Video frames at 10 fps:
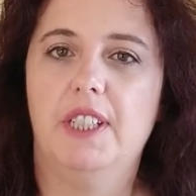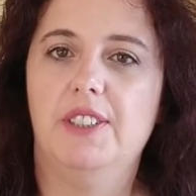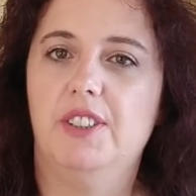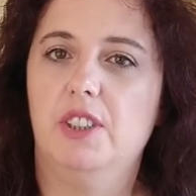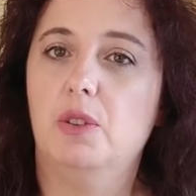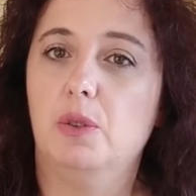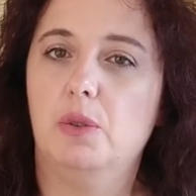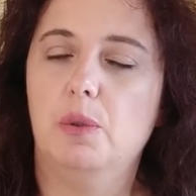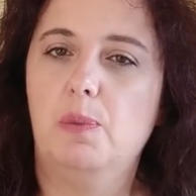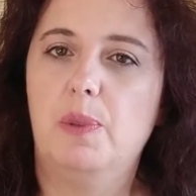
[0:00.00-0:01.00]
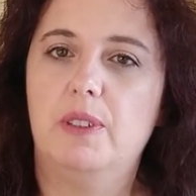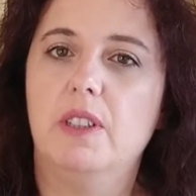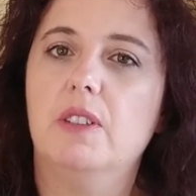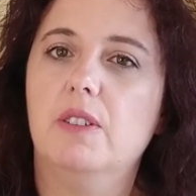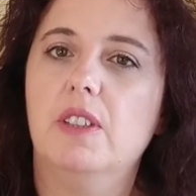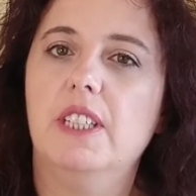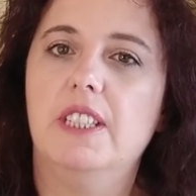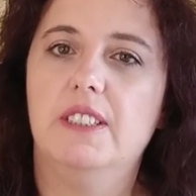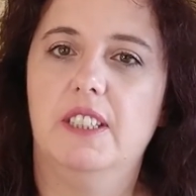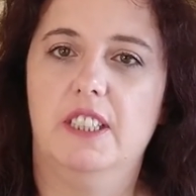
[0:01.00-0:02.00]
easy to do, particularly
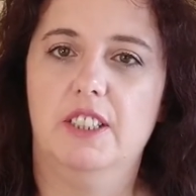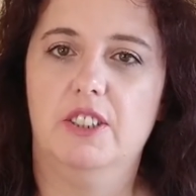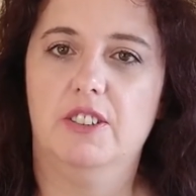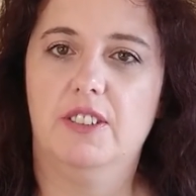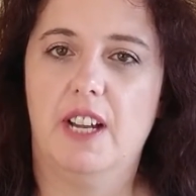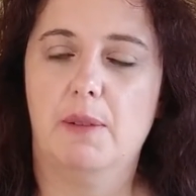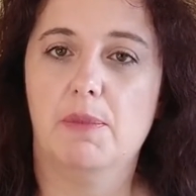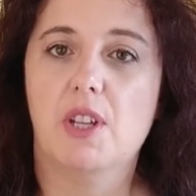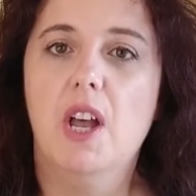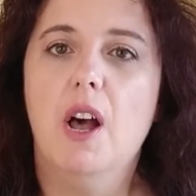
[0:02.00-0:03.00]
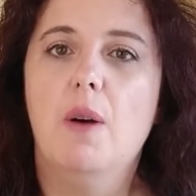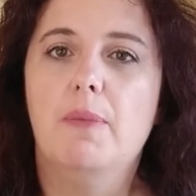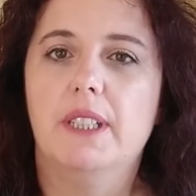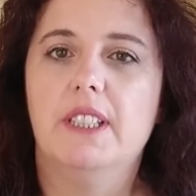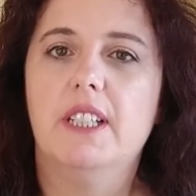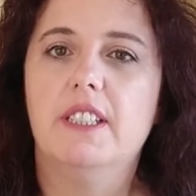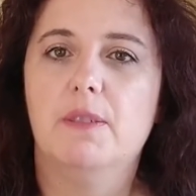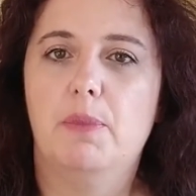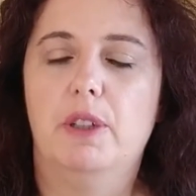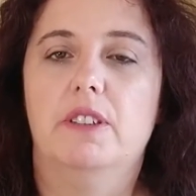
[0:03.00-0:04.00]
in teenager times. But it's
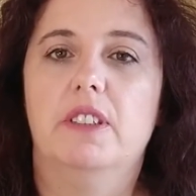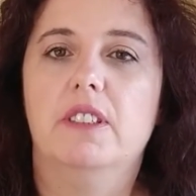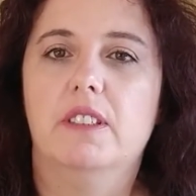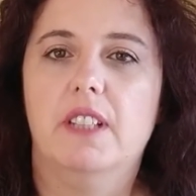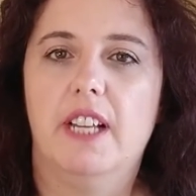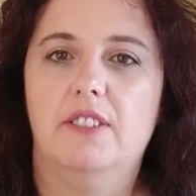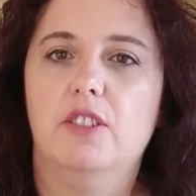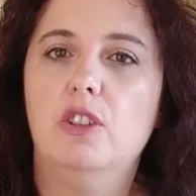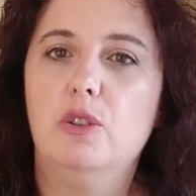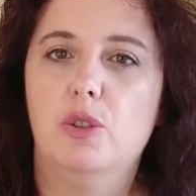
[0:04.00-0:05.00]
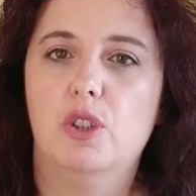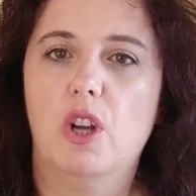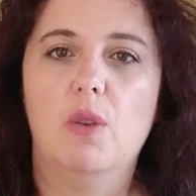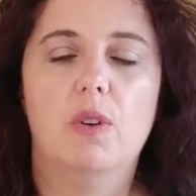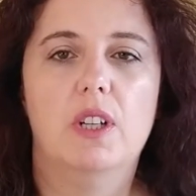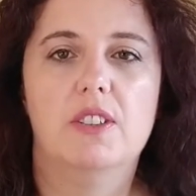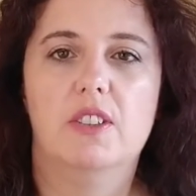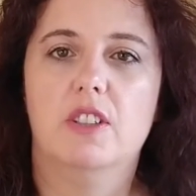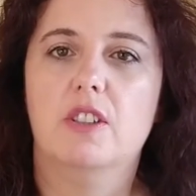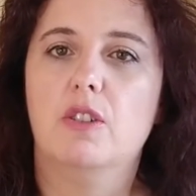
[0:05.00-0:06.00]
important that you show a
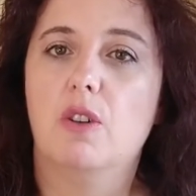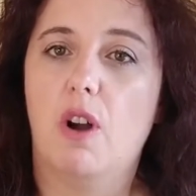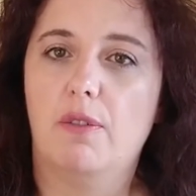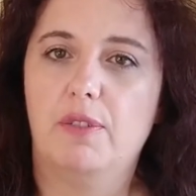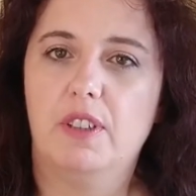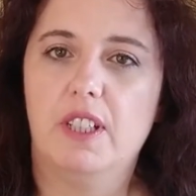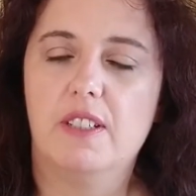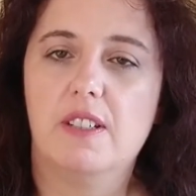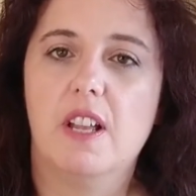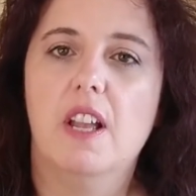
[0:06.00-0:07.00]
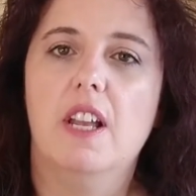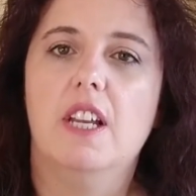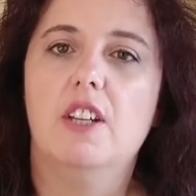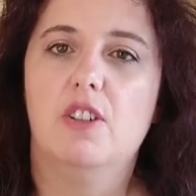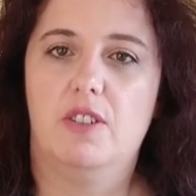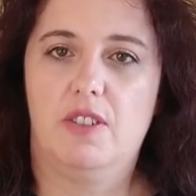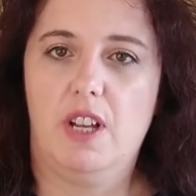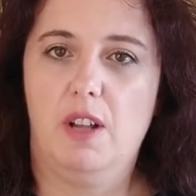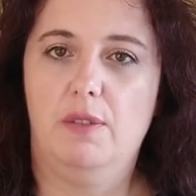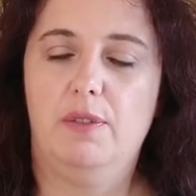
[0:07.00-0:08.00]
certain confidence in
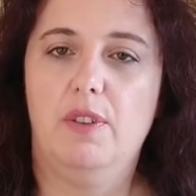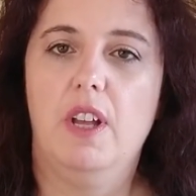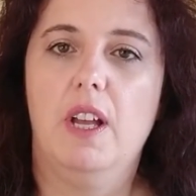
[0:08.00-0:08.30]
yourself